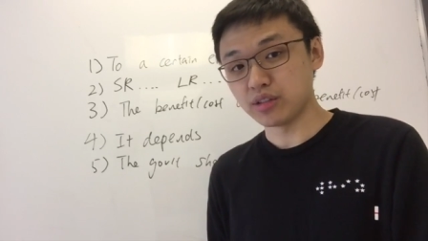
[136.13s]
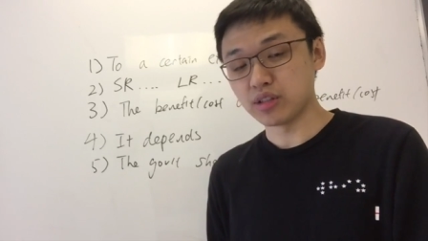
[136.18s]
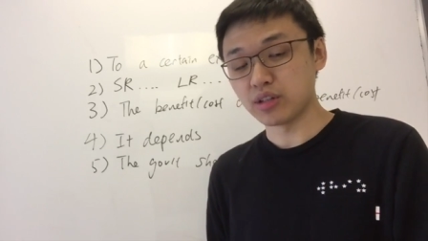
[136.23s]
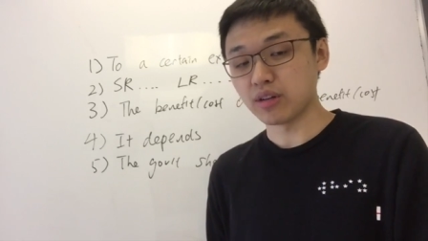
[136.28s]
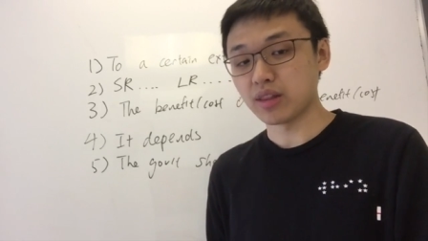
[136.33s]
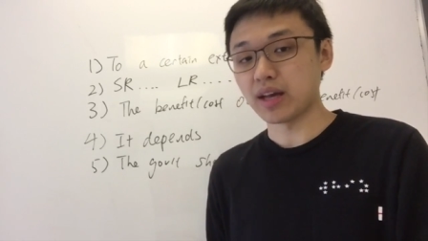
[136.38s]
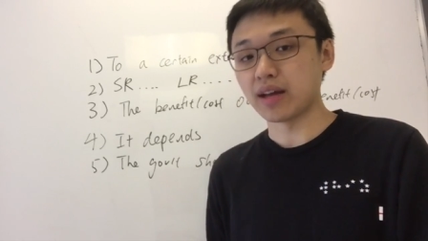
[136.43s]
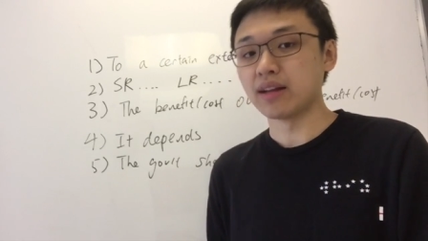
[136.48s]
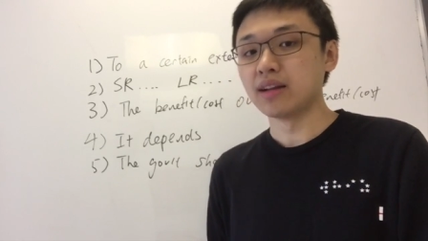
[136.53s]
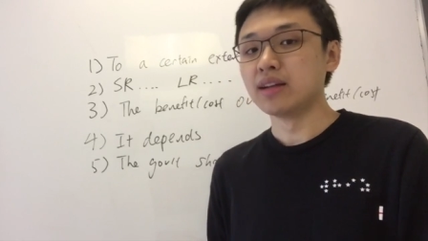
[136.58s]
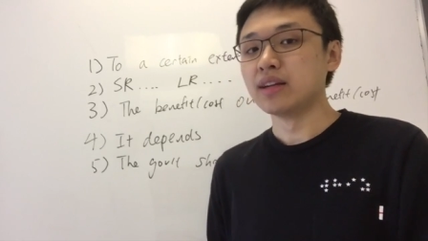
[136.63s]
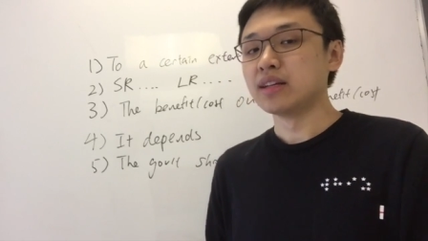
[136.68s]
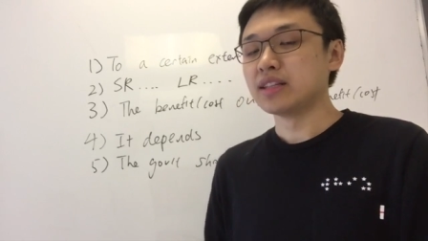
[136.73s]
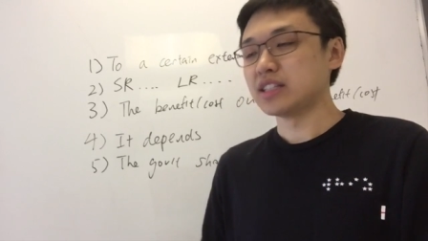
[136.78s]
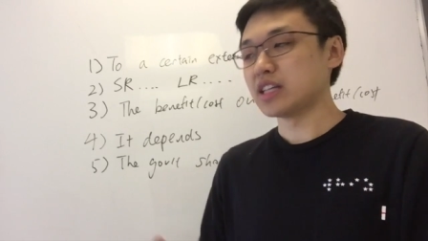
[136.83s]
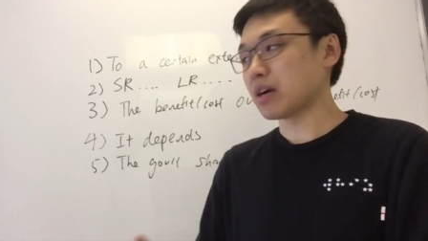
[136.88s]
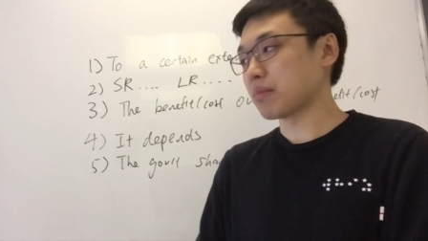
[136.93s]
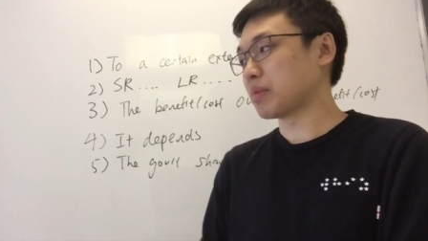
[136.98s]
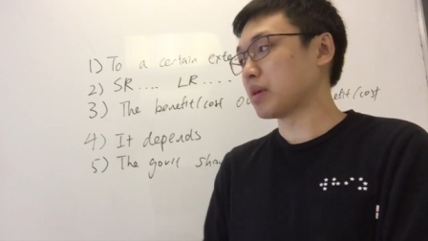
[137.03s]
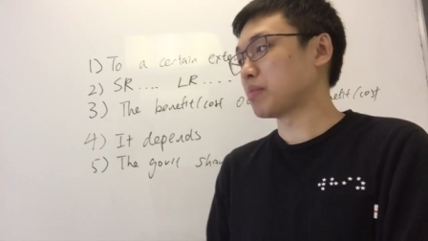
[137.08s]
You know that
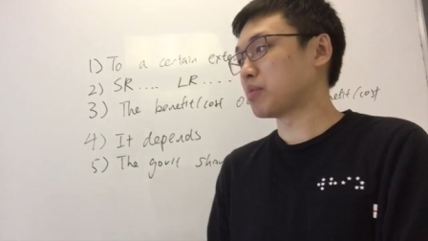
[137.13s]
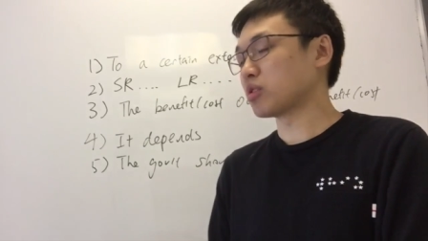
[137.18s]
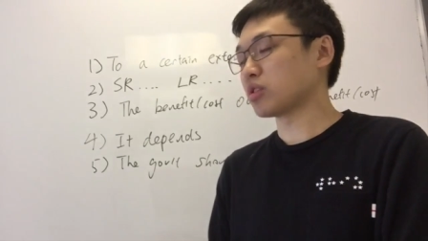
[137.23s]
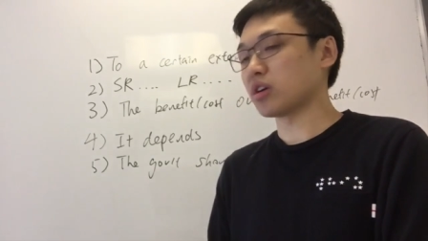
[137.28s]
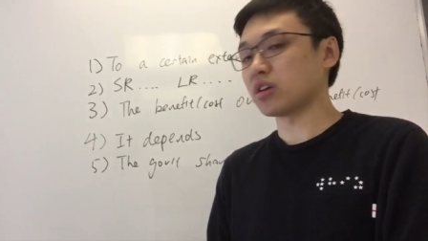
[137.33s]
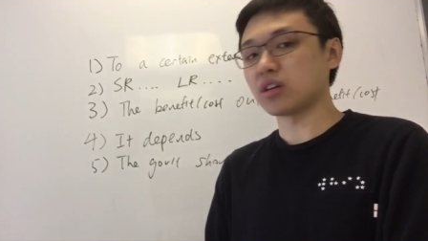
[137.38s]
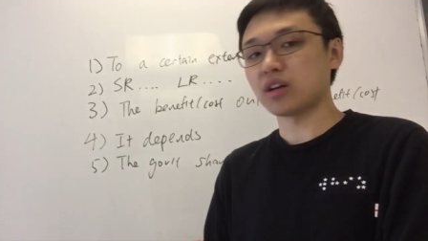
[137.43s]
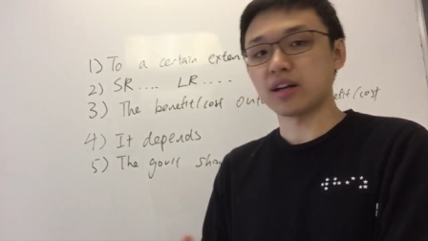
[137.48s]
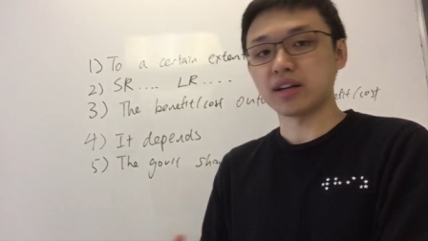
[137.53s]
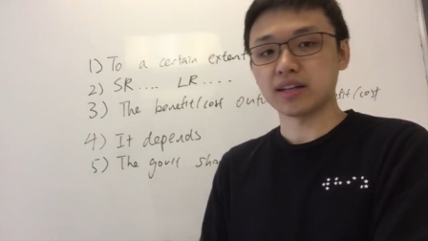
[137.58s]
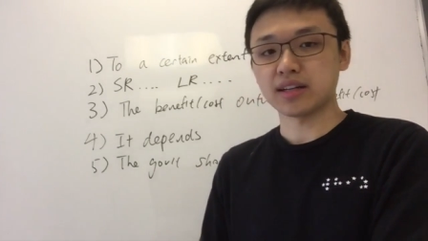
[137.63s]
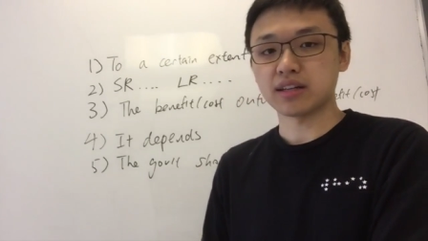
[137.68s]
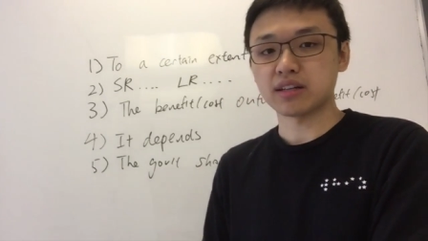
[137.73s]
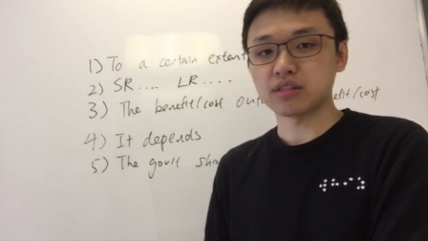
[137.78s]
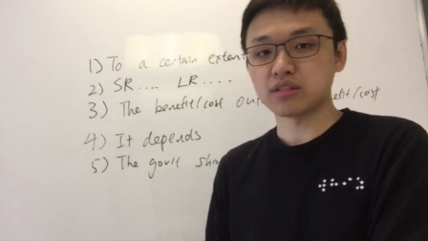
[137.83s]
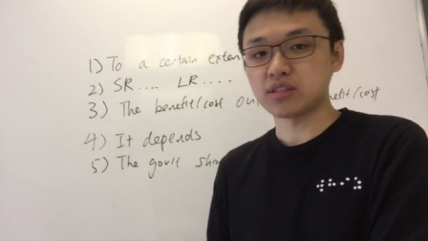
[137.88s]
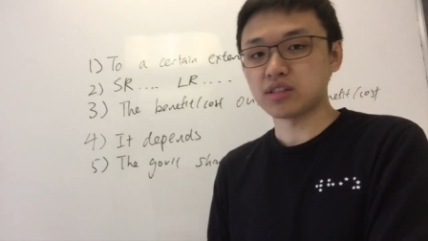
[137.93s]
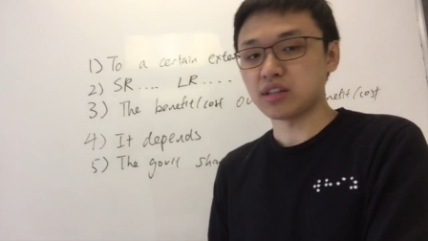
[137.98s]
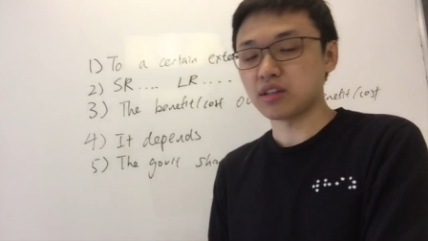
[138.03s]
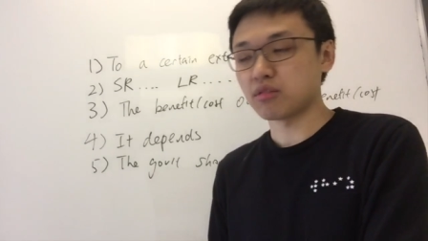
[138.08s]
young people, they're not addicted
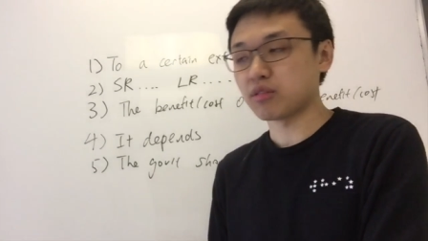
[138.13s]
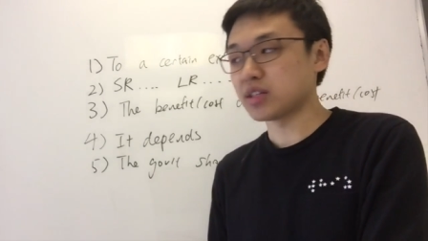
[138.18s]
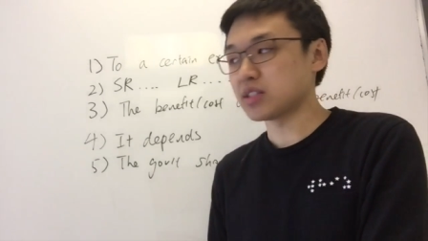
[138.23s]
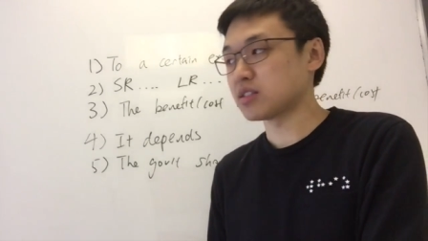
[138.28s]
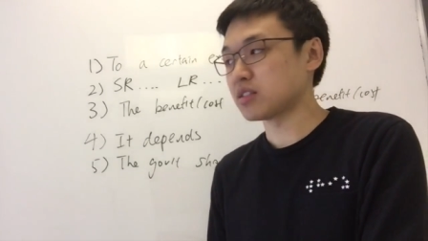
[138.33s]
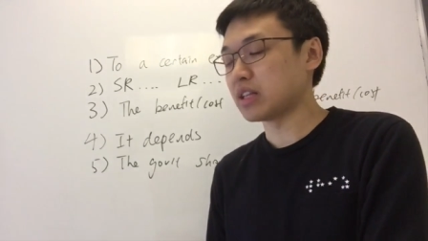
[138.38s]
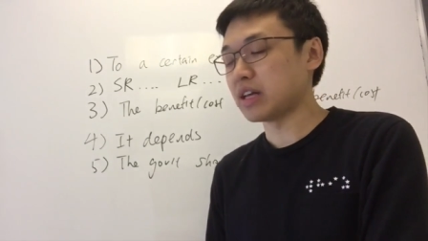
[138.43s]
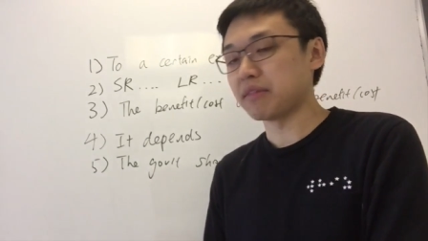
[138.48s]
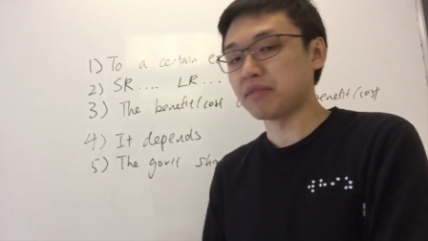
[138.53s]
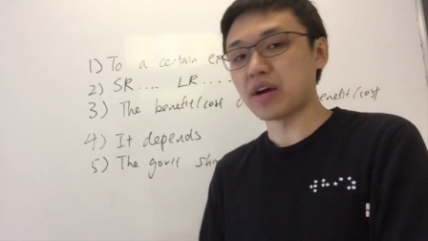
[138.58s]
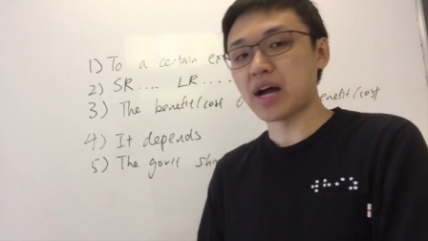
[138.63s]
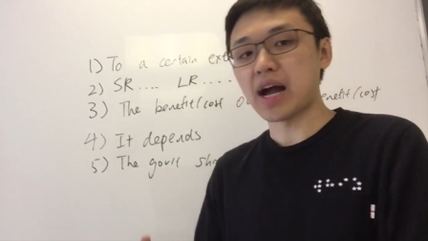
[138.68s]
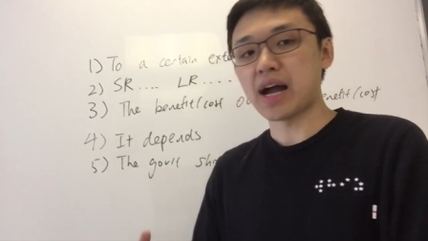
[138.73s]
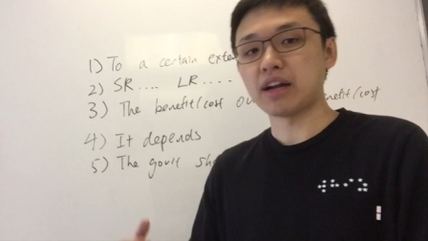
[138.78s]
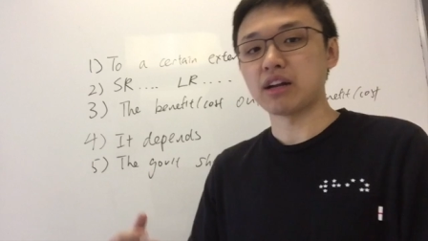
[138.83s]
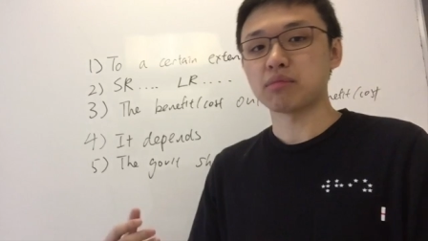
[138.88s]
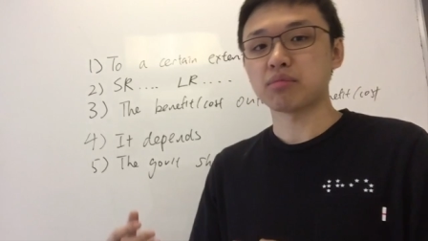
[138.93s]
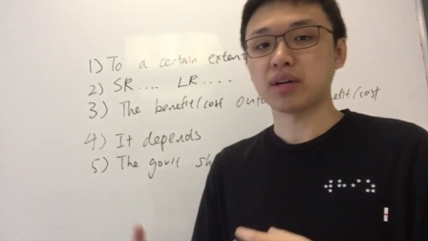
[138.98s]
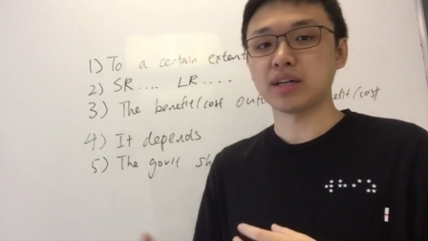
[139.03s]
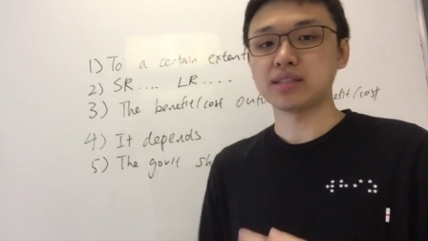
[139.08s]
to cigarettes. They have a
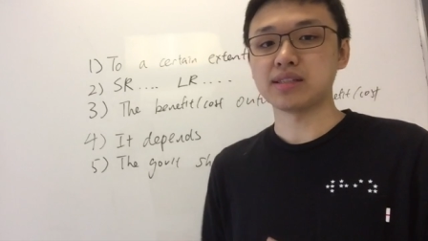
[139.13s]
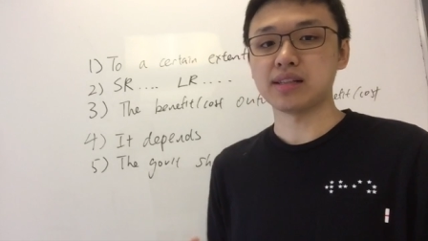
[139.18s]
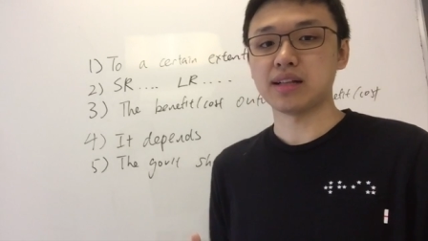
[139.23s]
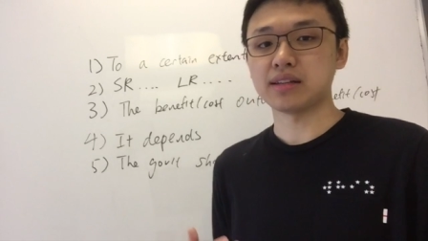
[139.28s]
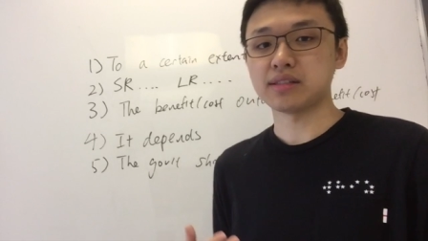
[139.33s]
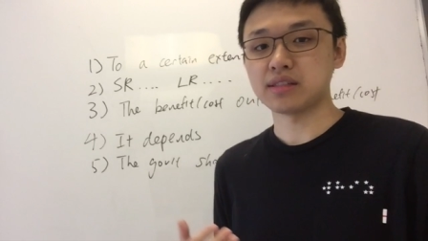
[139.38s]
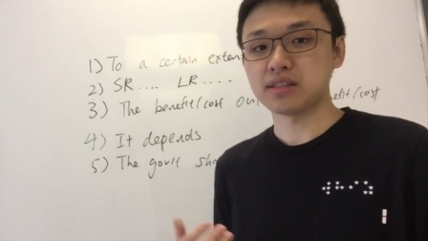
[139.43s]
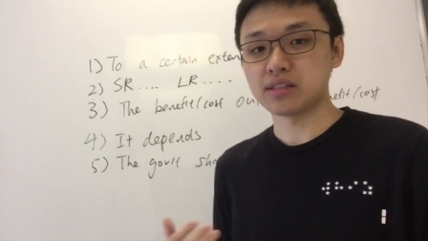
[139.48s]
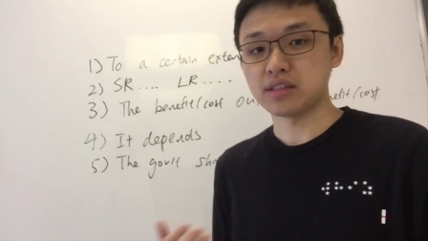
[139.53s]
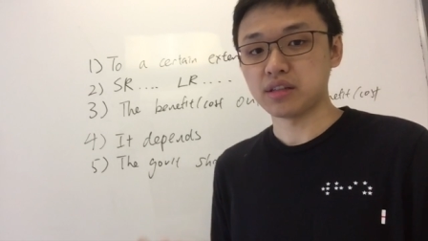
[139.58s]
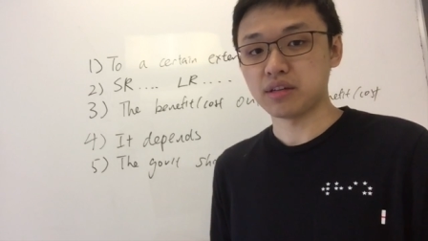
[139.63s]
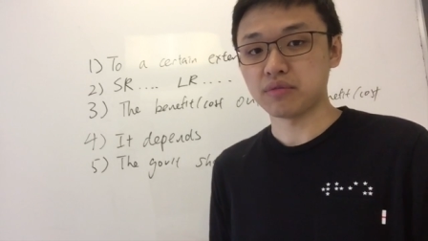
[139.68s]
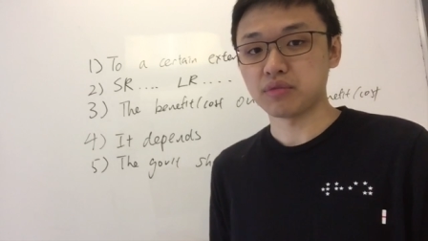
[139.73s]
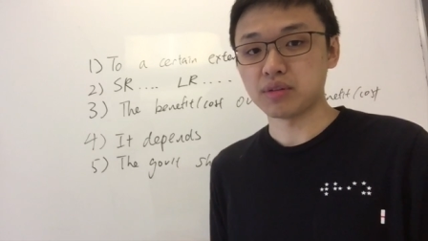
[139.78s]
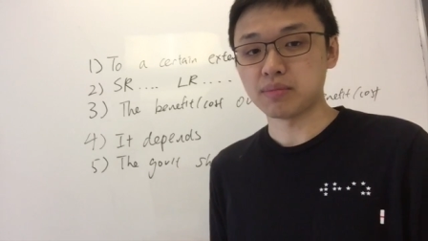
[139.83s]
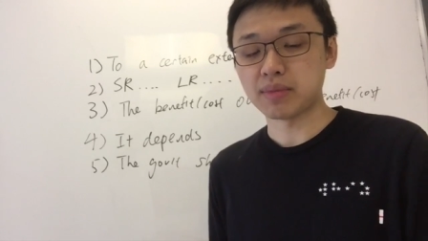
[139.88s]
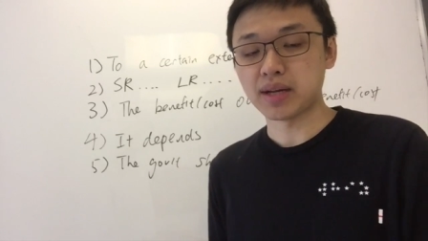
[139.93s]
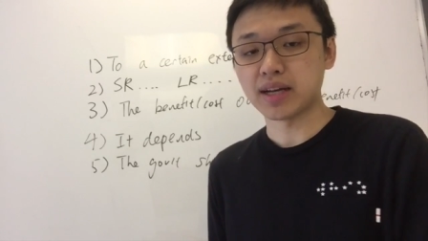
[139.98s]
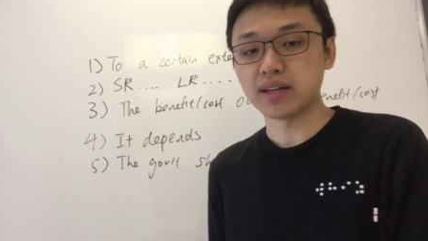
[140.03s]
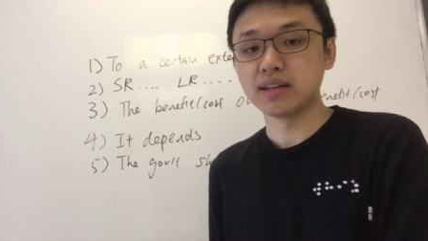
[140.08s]
higher price elasticity
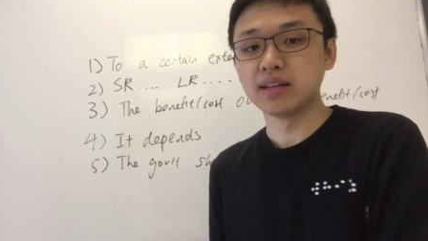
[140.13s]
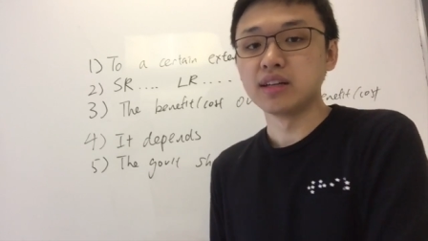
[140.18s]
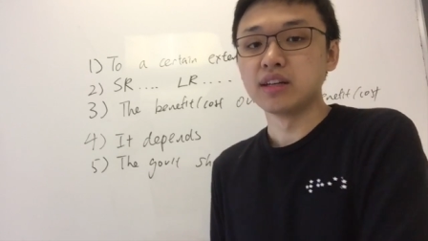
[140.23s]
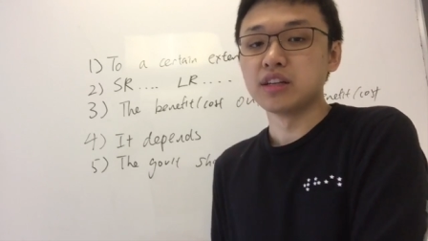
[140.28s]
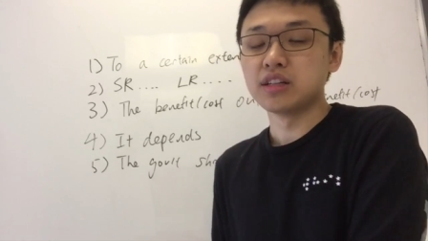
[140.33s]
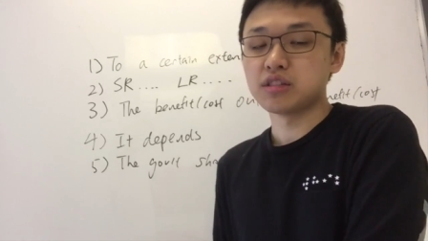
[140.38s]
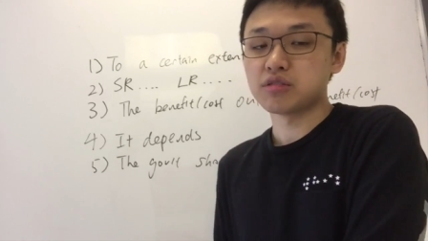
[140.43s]
of demand.